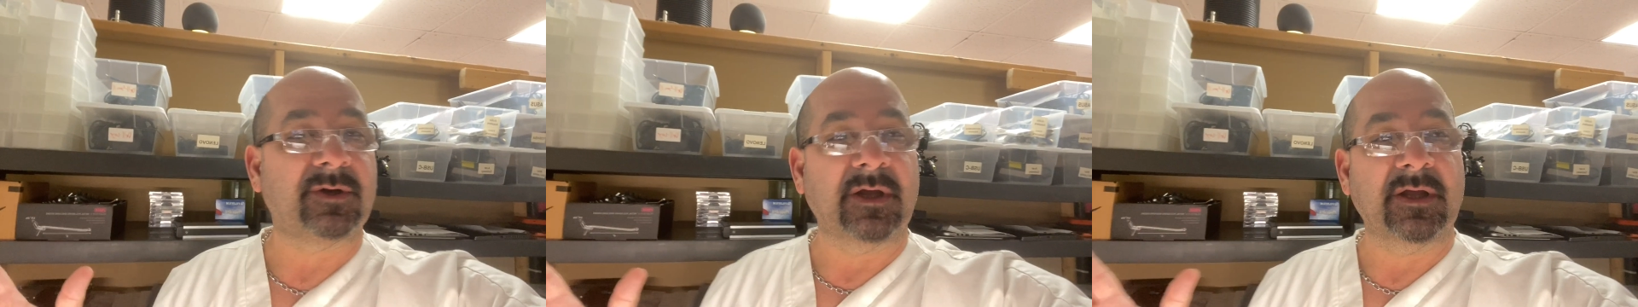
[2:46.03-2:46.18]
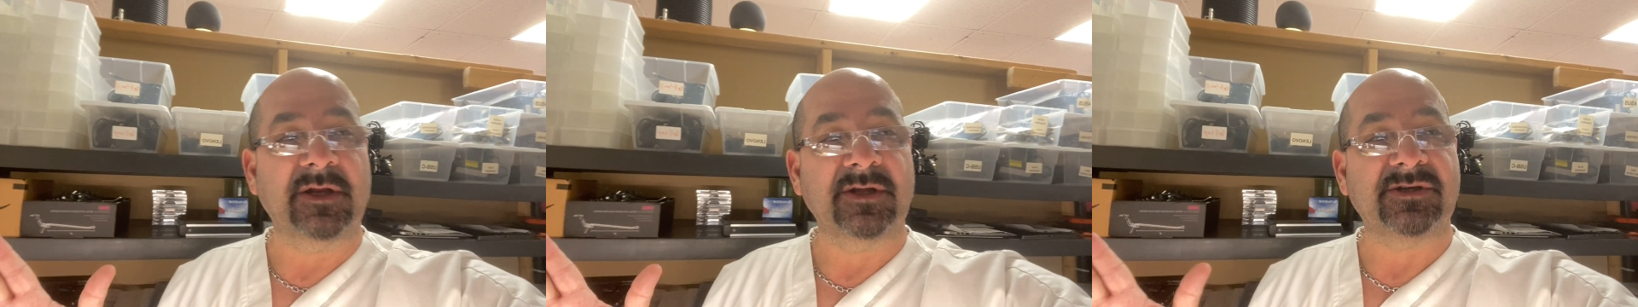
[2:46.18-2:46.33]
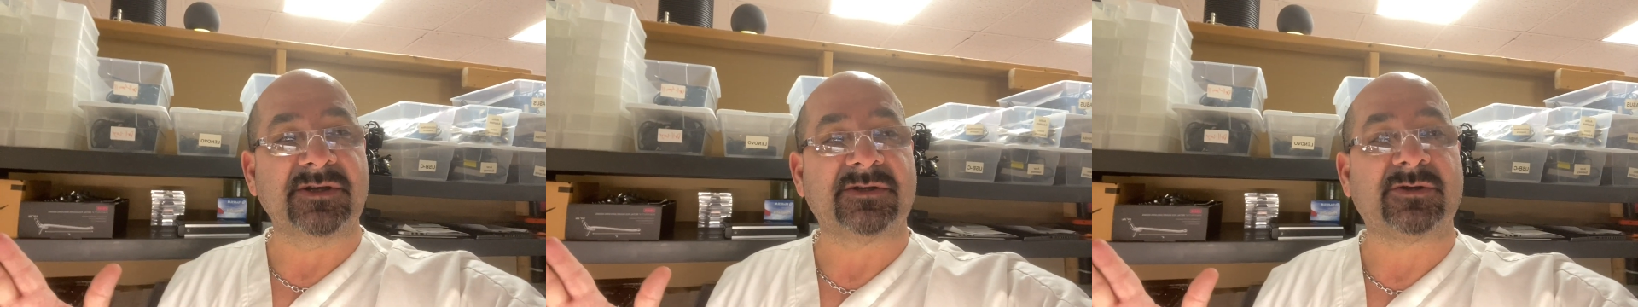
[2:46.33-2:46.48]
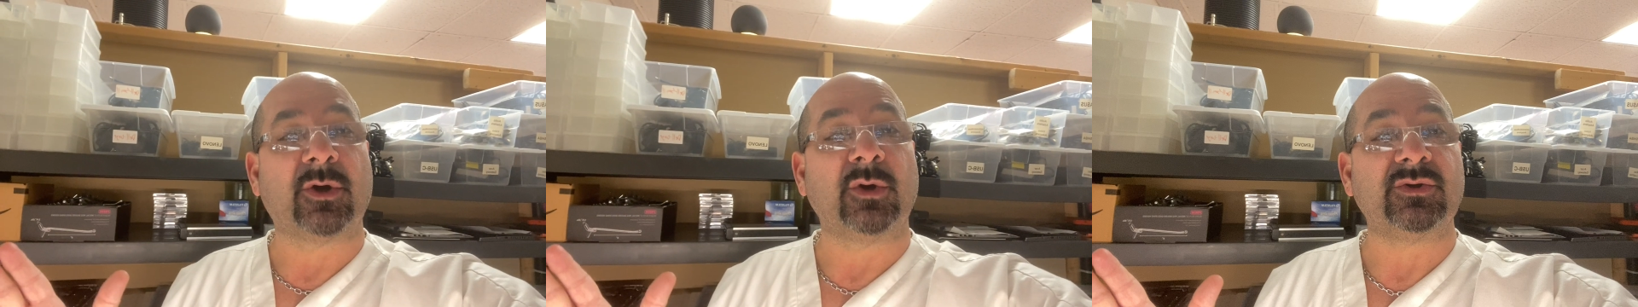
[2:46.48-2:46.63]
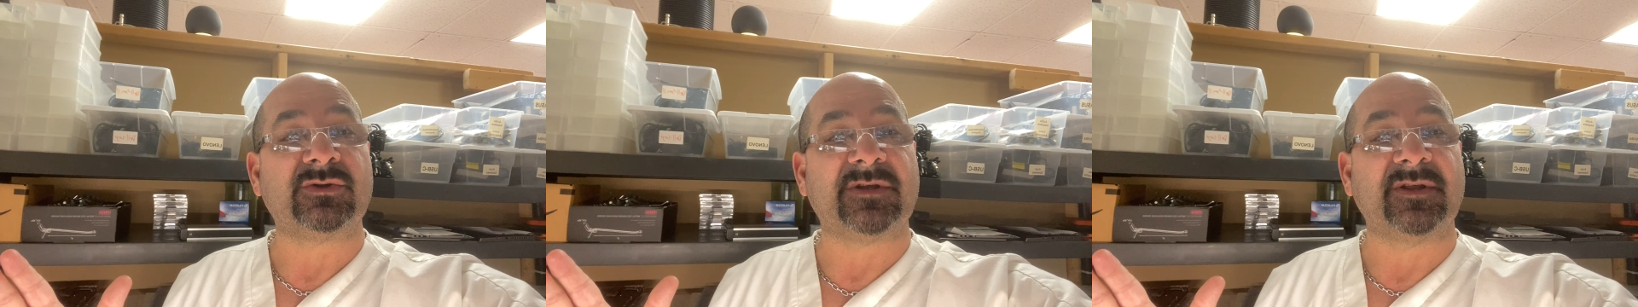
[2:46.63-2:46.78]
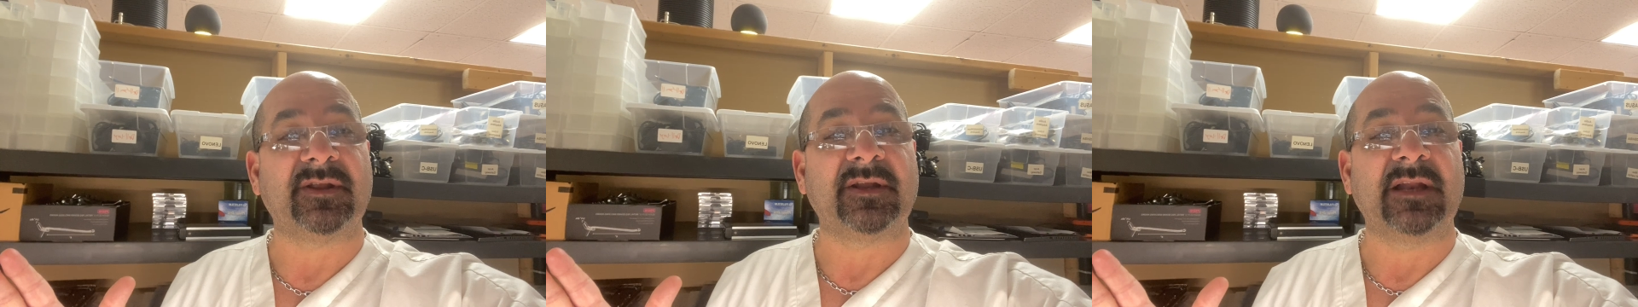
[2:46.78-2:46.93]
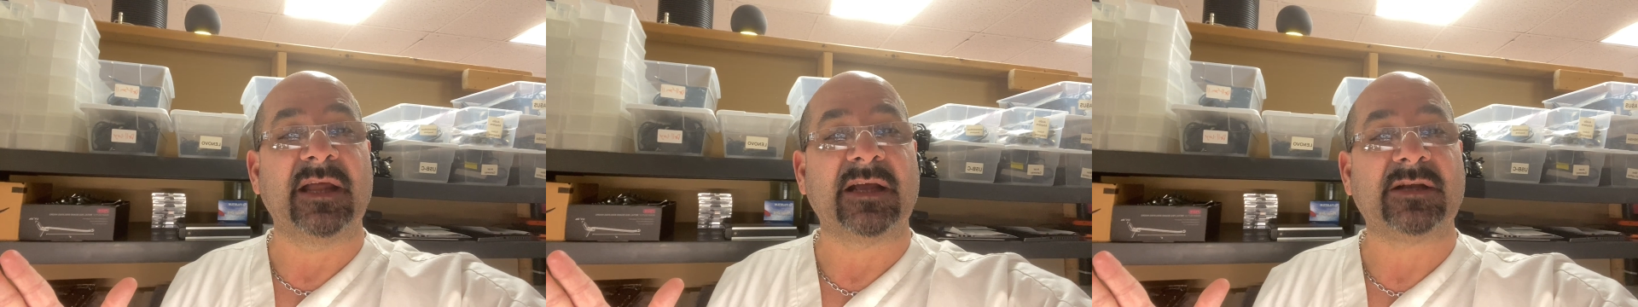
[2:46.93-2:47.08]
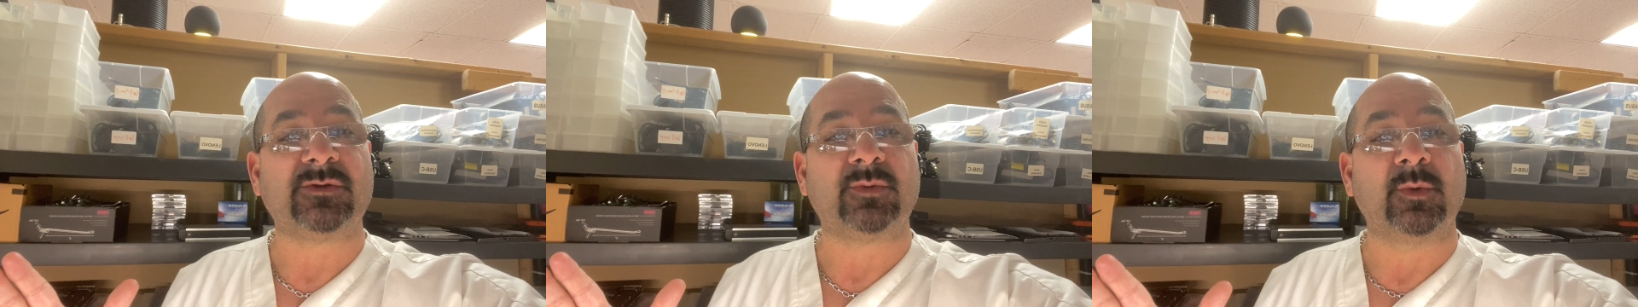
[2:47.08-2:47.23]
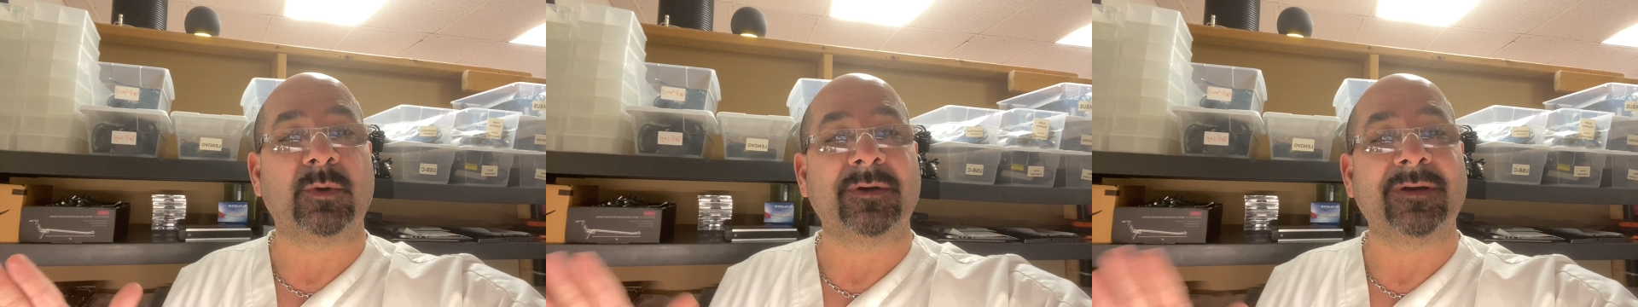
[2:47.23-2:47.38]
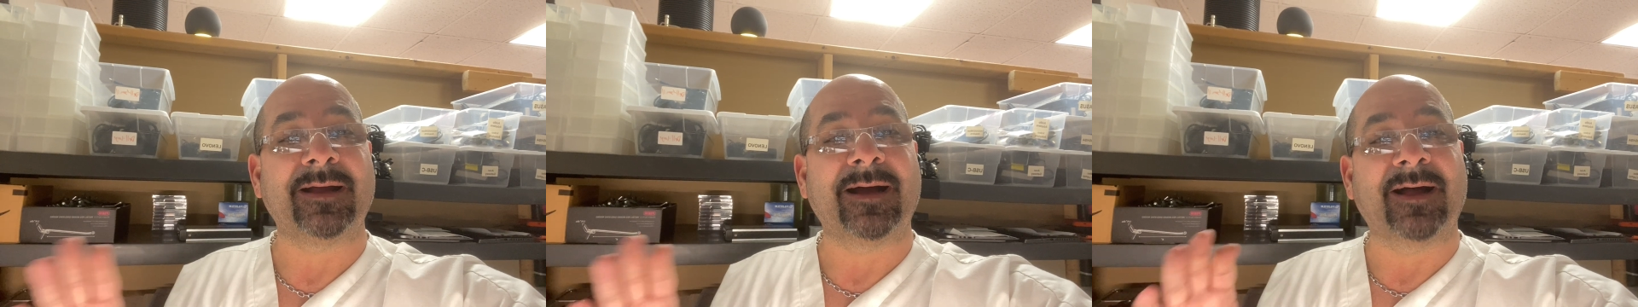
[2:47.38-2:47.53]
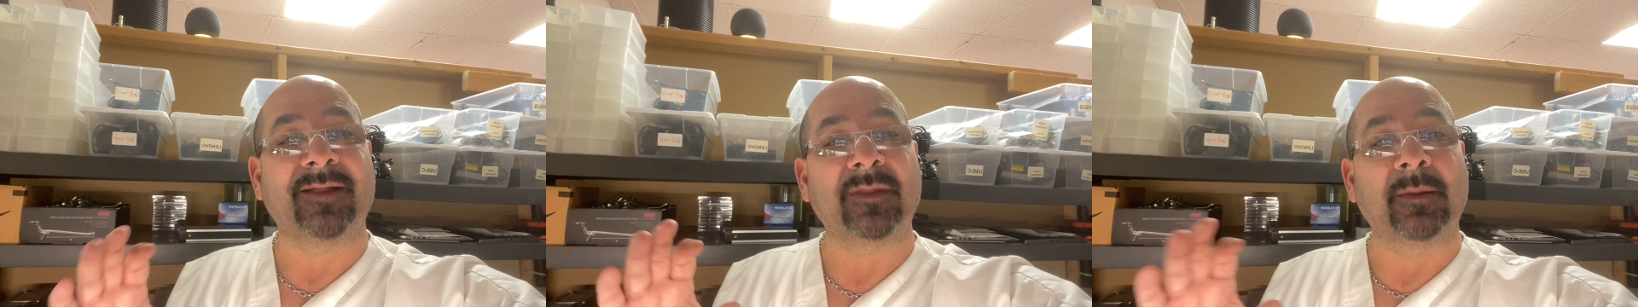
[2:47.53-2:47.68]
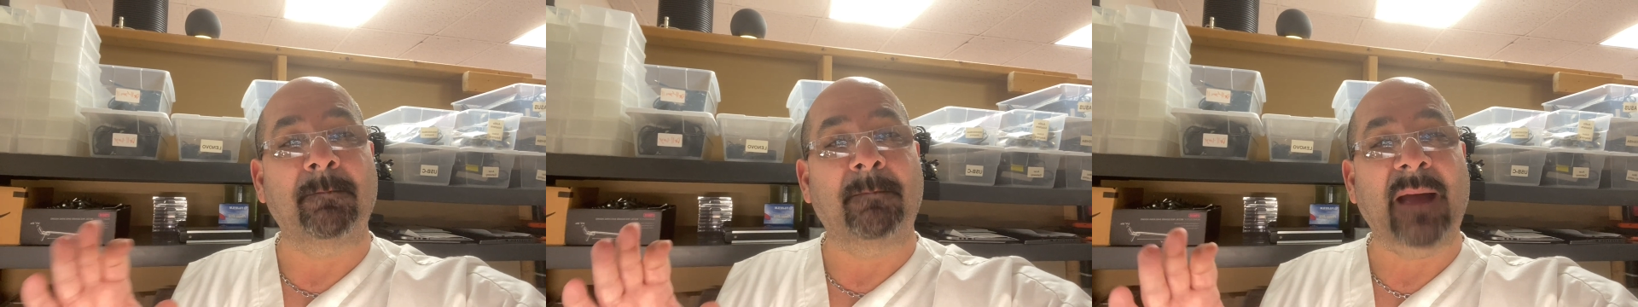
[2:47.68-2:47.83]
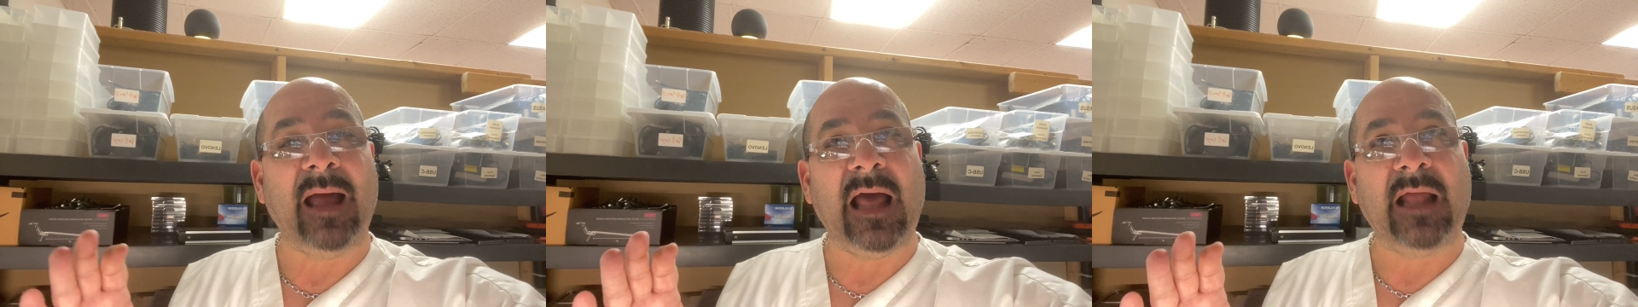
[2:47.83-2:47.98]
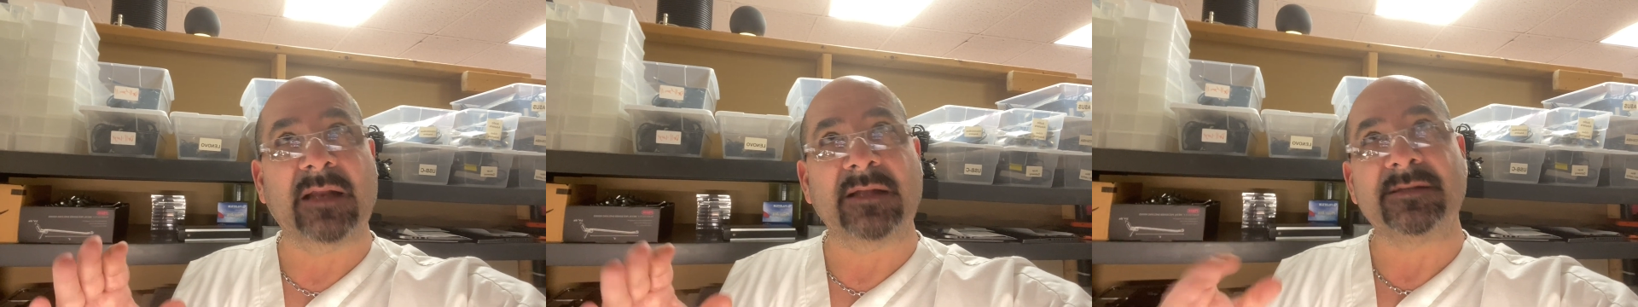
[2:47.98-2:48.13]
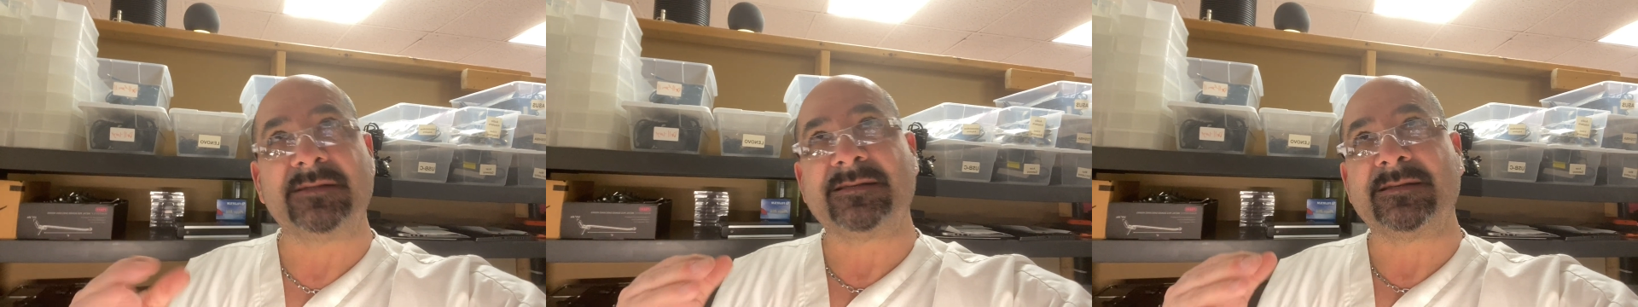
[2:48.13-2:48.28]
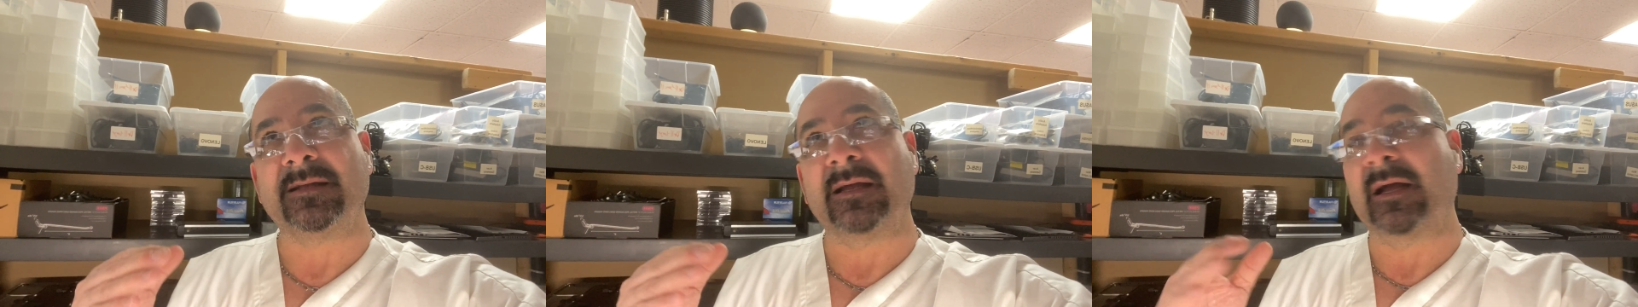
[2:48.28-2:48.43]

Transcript: and it just goes to the next one. On the balance,